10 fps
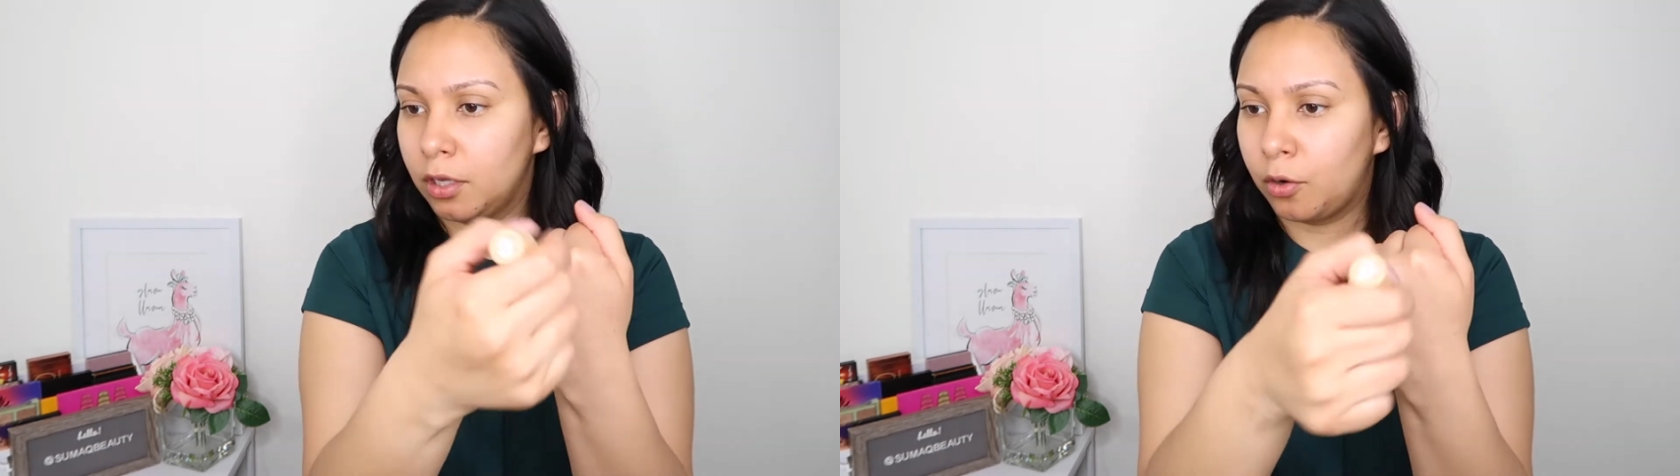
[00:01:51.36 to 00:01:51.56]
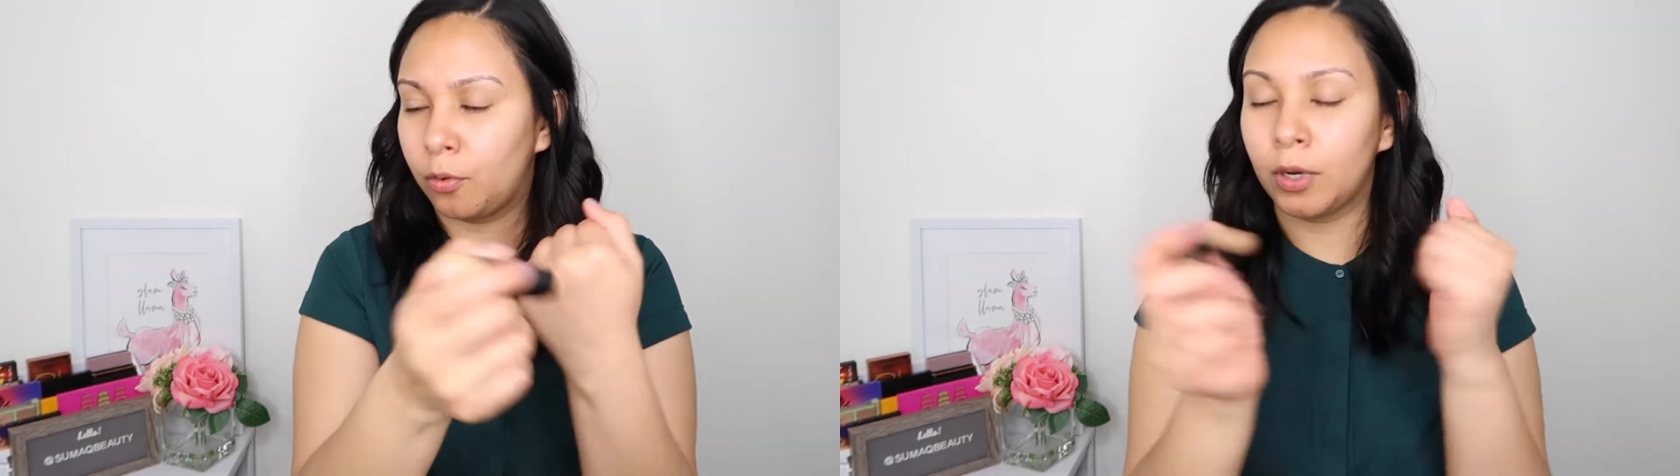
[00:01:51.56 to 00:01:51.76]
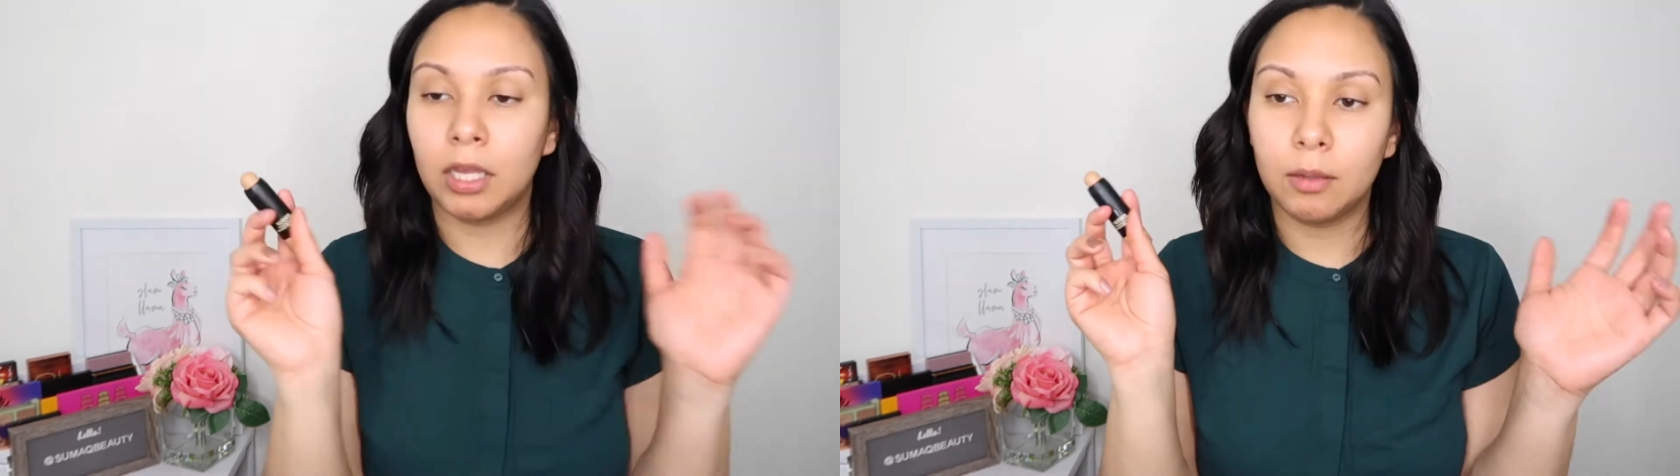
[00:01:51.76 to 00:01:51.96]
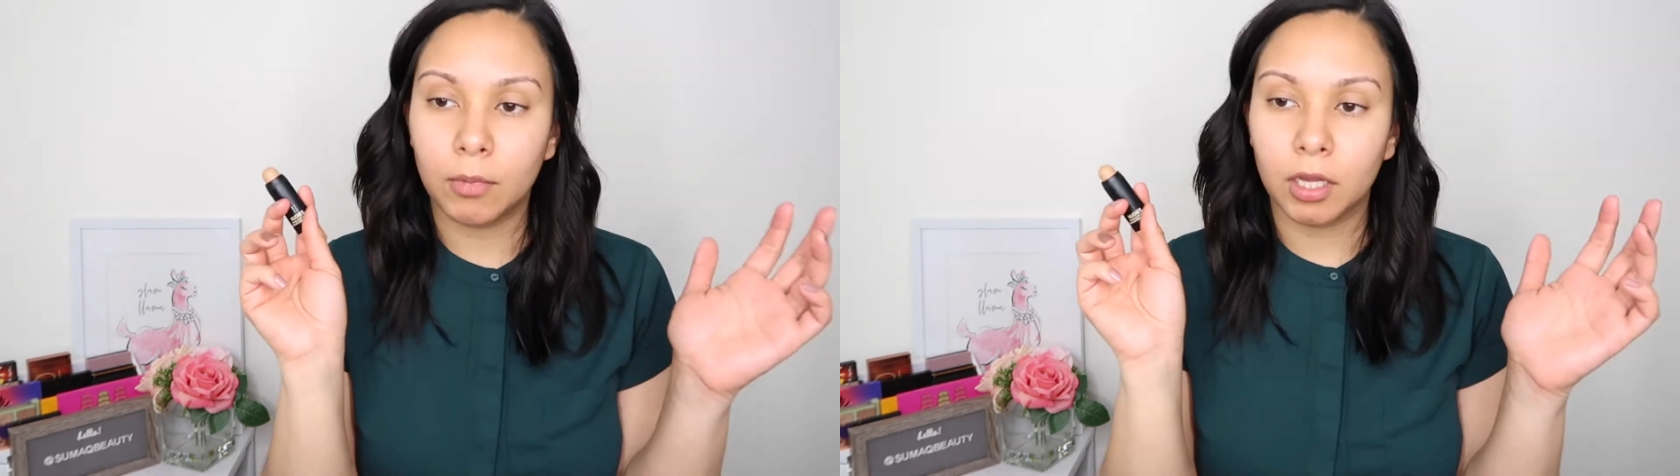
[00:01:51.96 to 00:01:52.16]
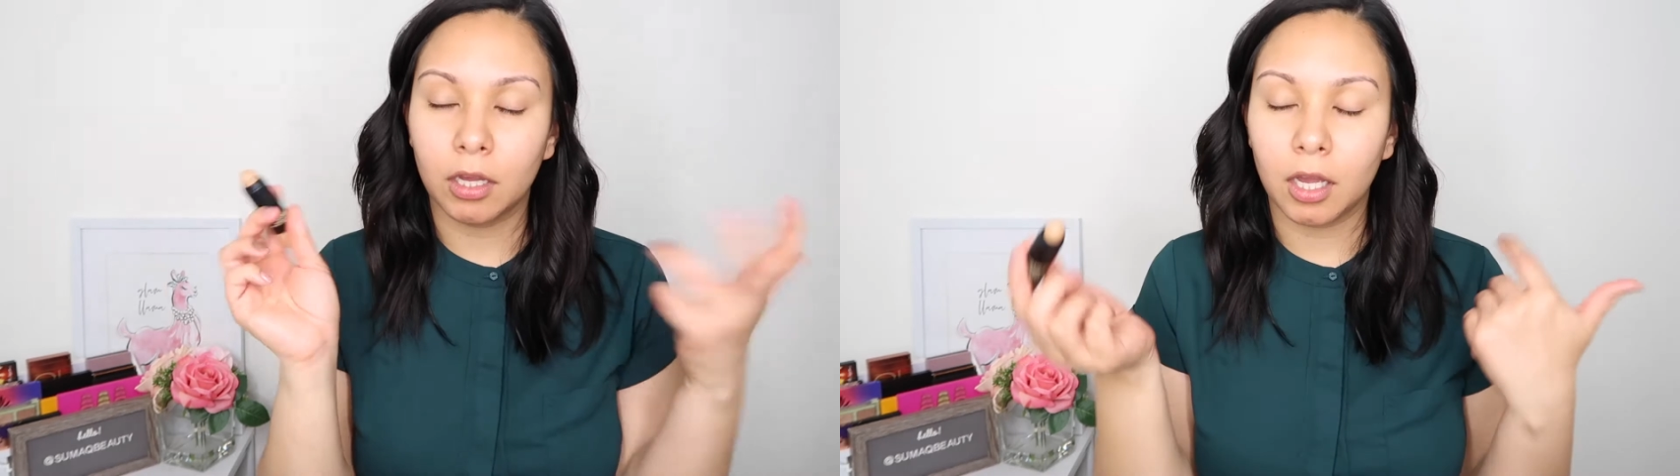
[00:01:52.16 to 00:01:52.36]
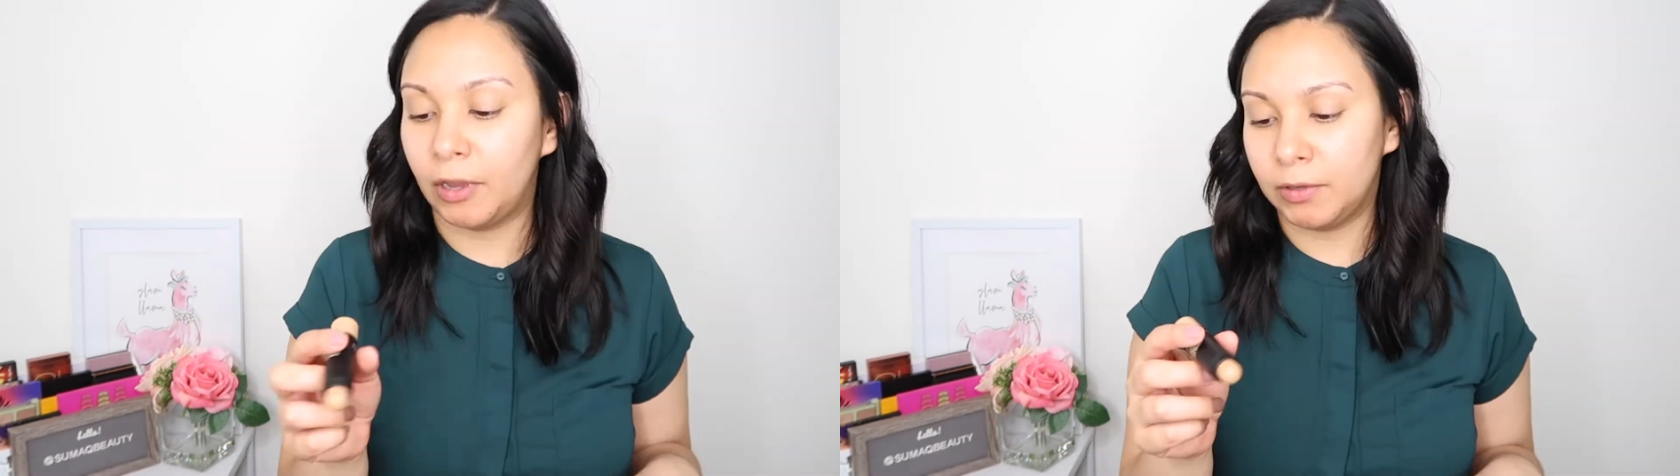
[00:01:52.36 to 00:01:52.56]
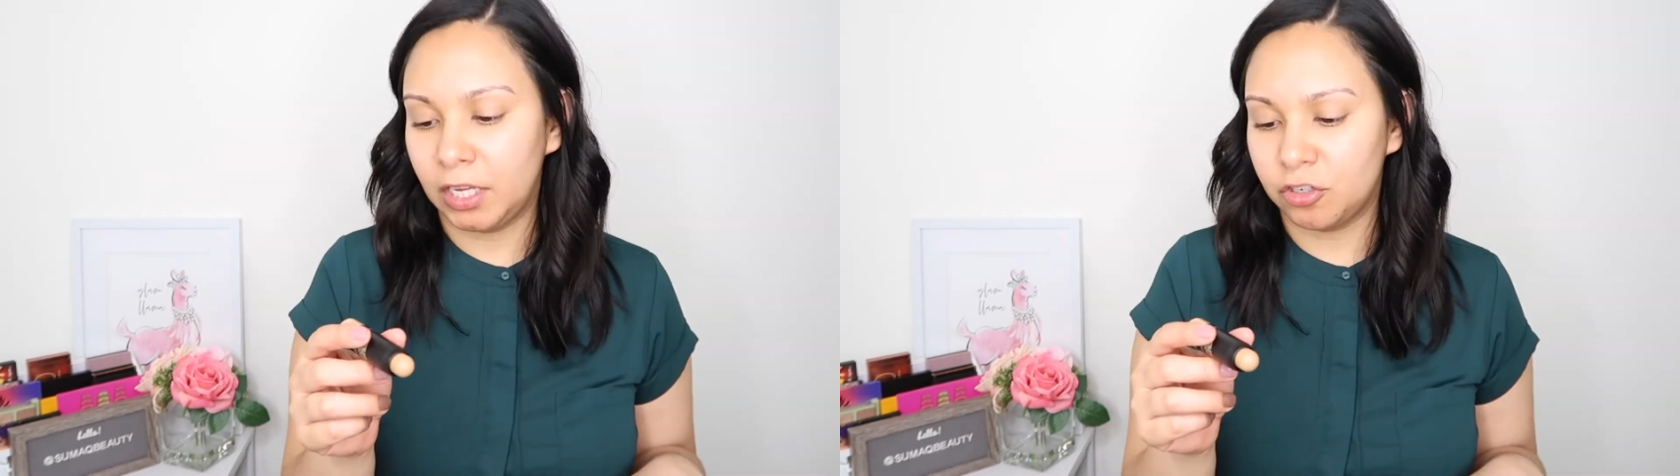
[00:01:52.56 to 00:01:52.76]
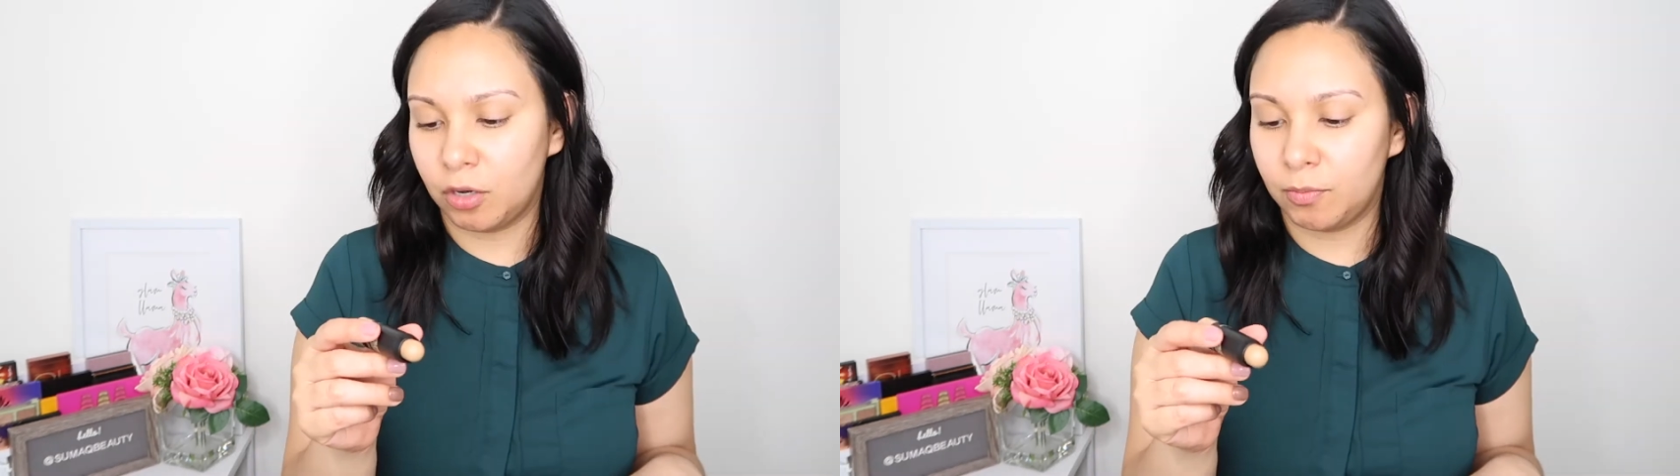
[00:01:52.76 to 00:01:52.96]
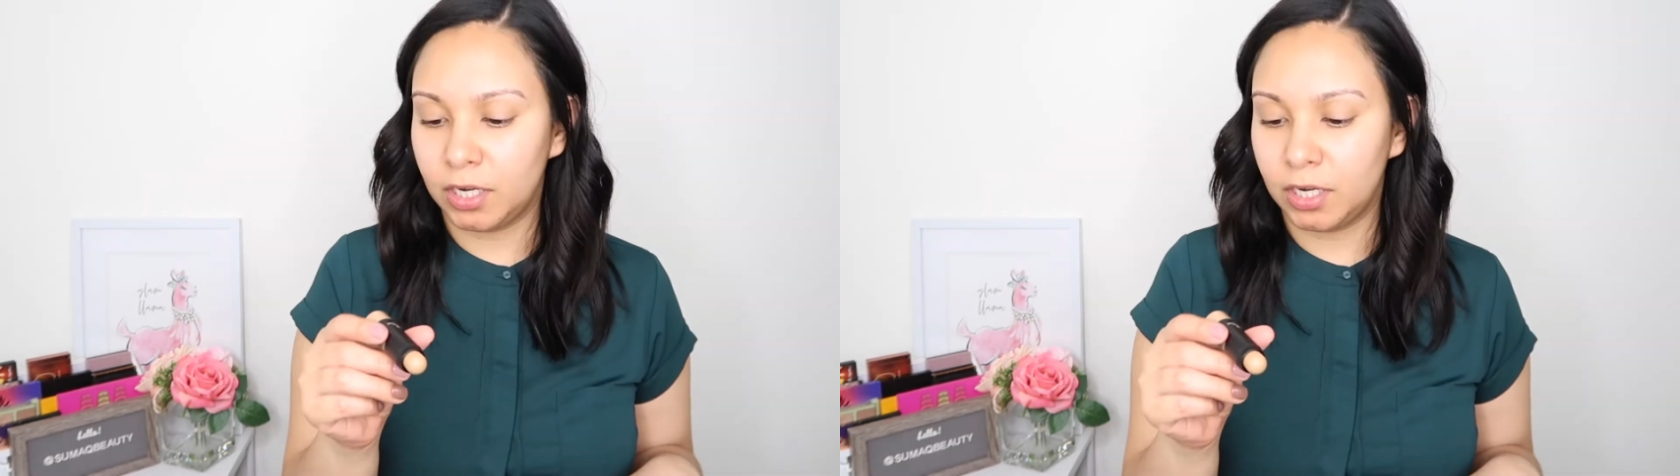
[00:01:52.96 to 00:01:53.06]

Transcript: cream foundation,